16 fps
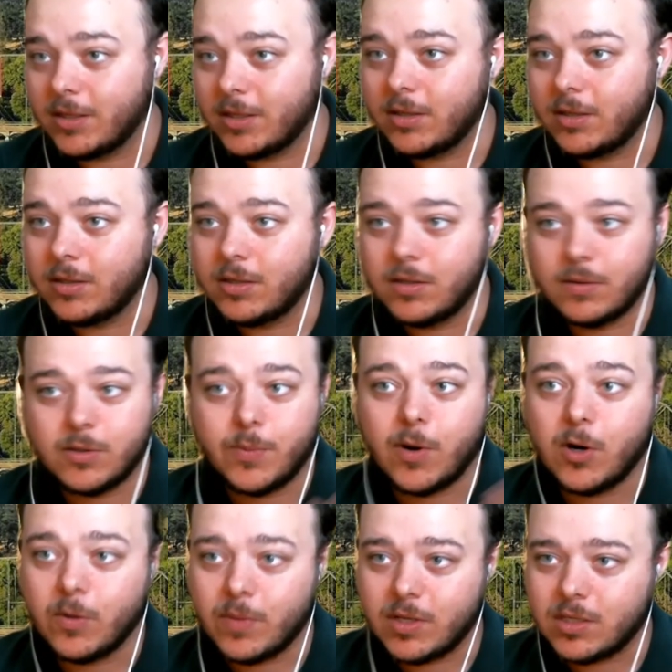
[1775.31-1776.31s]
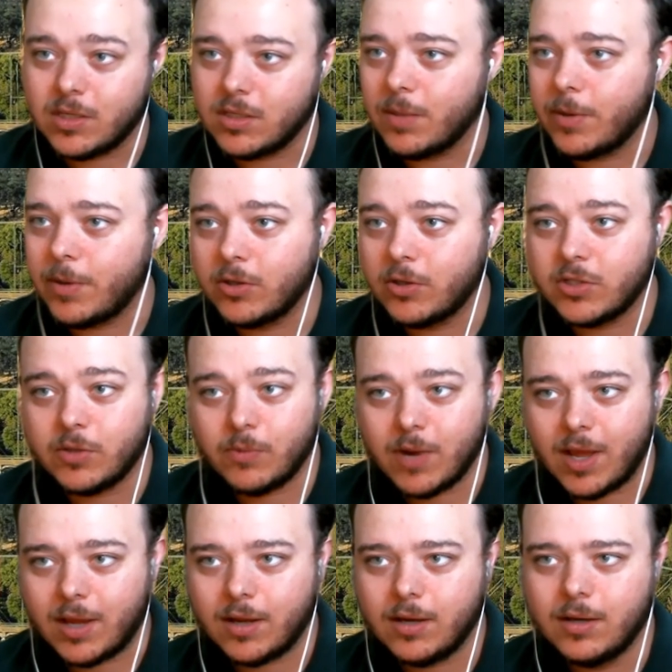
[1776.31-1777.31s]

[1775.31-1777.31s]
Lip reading: the departments, the parks and rec.